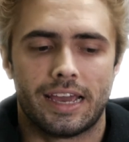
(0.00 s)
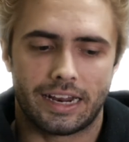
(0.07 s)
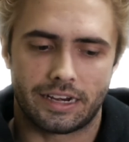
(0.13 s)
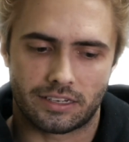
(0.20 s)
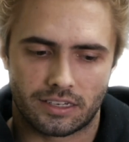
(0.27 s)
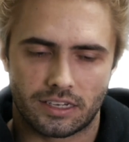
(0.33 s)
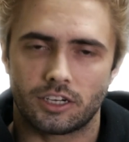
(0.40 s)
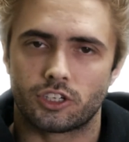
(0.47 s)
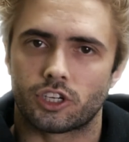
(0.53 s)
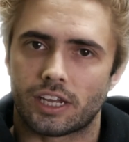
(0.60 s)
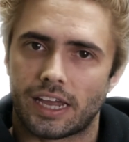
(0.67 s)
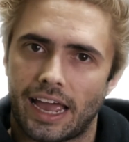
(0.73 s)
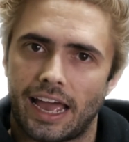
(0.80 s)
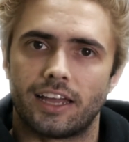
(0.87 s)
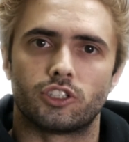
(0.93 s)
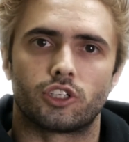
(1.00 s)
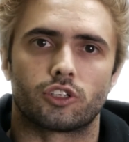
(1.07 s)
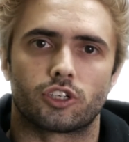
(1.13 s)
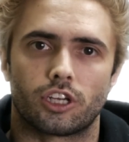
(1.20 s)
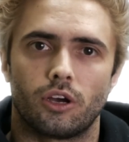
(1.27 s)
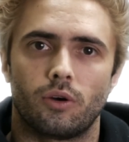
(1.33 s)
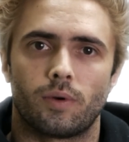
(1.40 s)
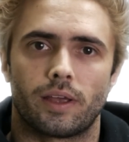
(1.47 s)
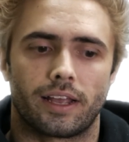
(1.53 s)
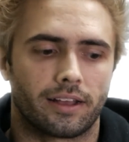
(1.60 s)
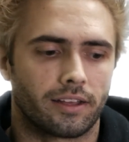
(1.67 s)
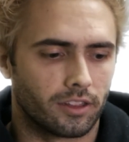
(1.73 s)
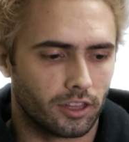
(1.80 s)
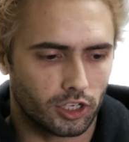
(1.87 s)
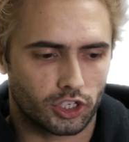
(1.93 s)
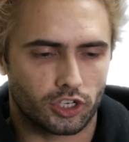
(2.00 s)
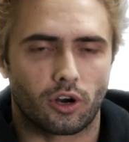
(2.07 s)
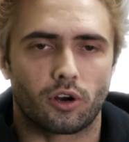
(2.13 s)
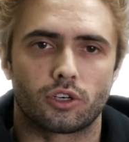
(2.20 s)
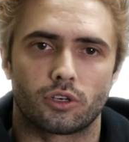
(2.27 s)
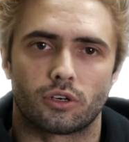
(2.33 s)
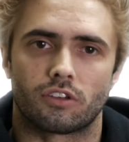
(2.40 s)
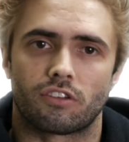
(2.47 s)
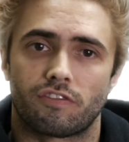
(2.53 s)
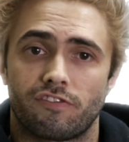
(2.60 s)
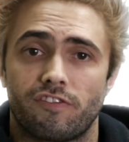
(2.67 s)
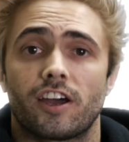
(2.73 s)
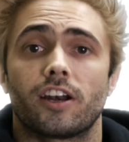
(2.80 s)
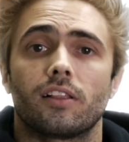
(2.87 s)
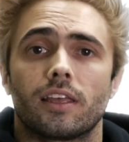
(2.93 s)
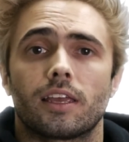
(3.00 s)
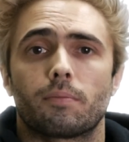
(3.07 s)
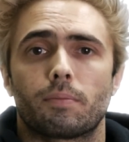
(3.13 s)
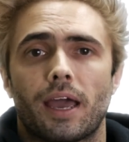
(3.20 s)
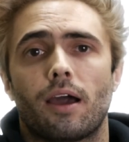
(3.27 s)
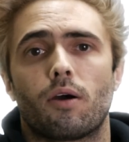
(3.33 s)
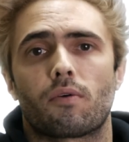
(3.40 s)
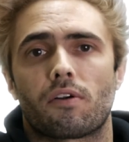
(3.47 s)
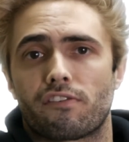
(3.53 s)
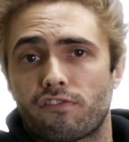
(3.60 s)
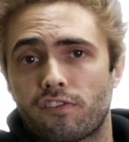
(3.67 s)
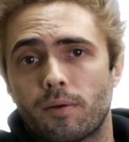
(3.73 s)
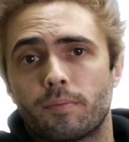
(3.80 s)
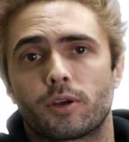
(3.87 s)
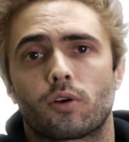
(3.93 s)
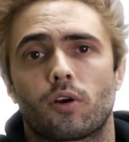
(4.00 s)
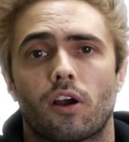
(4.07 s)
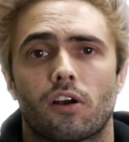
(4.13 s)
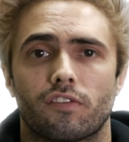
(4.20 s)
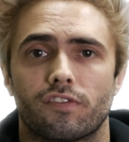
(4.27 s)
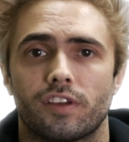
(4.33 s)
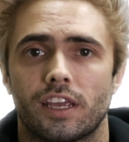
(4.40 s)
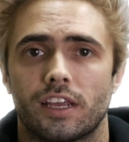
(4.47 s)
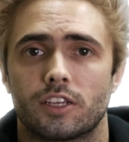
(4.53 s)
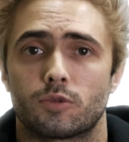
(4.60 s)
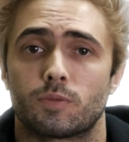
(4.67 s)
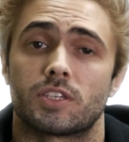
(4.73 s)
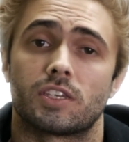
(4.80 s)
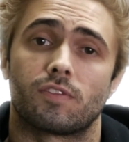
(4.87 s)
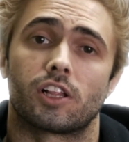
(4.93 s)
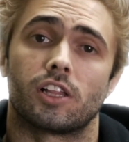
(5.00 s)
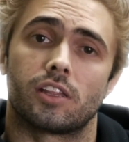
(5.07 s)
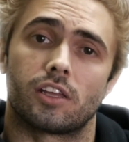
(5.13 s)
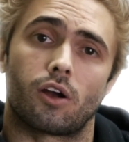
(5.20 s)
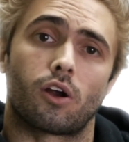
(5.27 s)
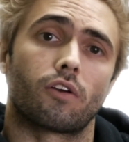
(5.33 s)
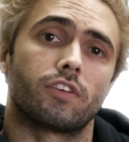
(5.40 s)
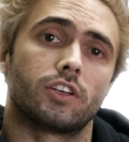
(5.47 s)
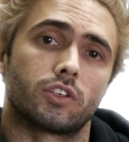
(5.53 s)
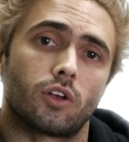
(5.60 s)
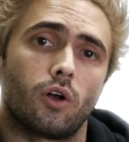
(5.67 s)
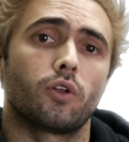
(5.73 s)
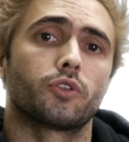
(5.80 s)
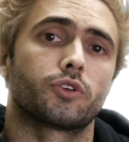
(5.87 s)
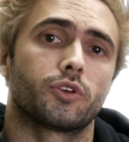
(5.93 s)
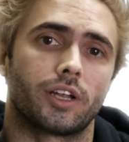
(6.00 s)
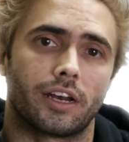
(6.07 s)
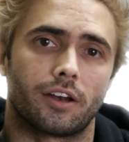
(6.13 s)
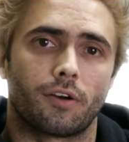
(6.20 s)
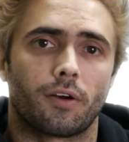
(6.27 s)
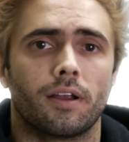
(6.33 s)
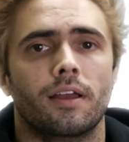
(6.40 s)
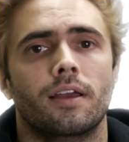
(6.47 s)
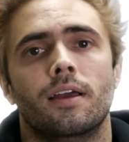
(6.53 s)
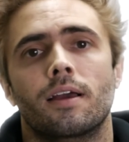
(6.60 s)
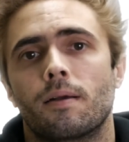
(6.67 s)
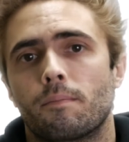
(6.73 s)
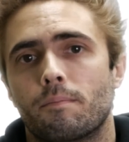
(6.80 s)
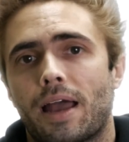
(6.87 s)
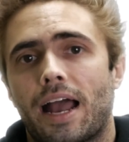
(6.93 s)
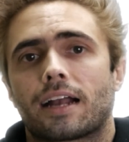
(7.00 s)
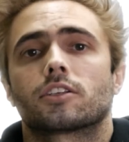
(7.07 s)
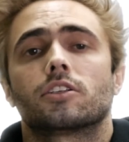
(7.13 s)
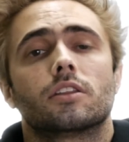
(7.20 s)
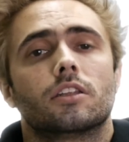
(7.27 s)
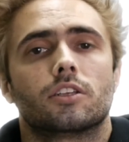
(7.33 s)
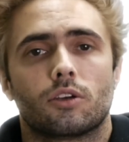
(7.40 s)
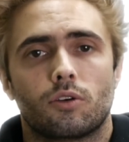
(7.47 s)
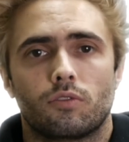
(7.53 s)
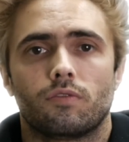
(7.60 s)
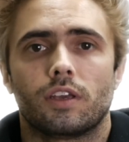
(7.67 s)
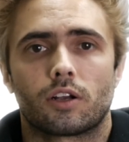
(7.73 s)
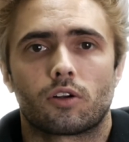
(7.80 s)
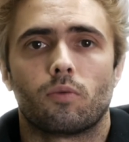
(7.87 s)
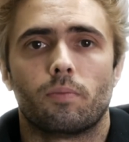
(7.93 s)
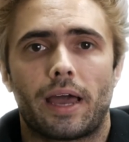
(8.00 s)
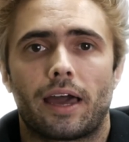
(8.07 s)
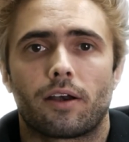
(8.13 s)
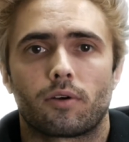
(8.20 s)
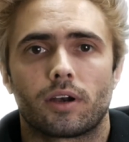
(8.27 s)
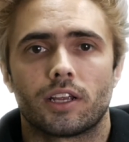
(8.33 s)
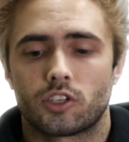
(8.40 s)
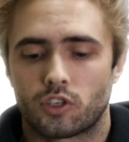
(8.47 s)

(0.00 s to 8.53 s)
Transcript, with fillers: And essentially, as you're towing, the charger is funneling power from your RV, specifically the RV's alternator, back to the towed vehicle battery.